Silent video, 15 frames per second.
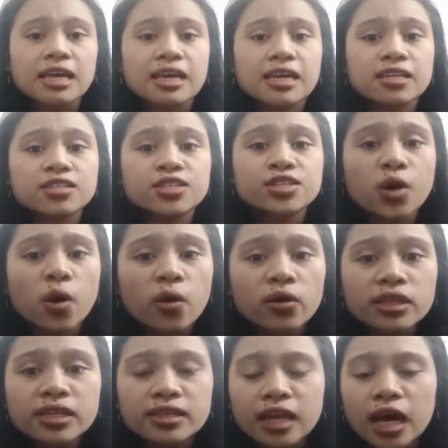It is the
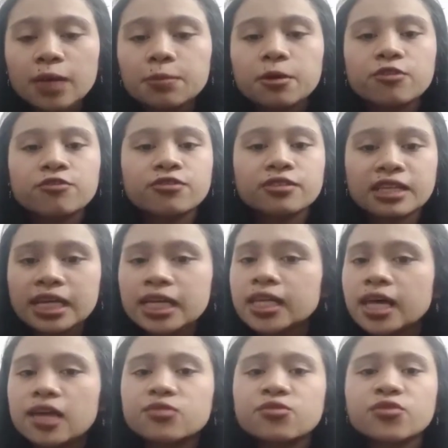only type of clean
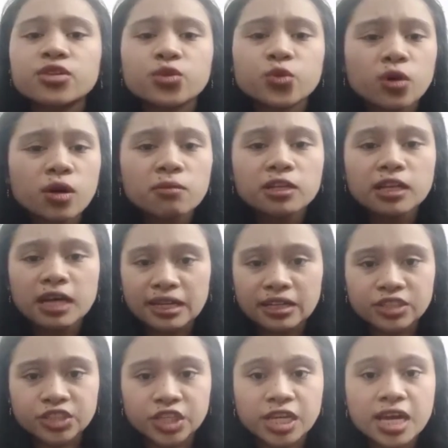and renewable
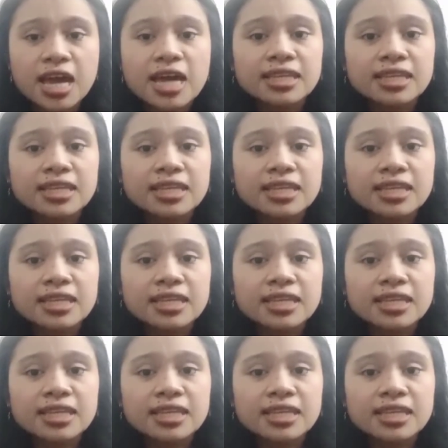energy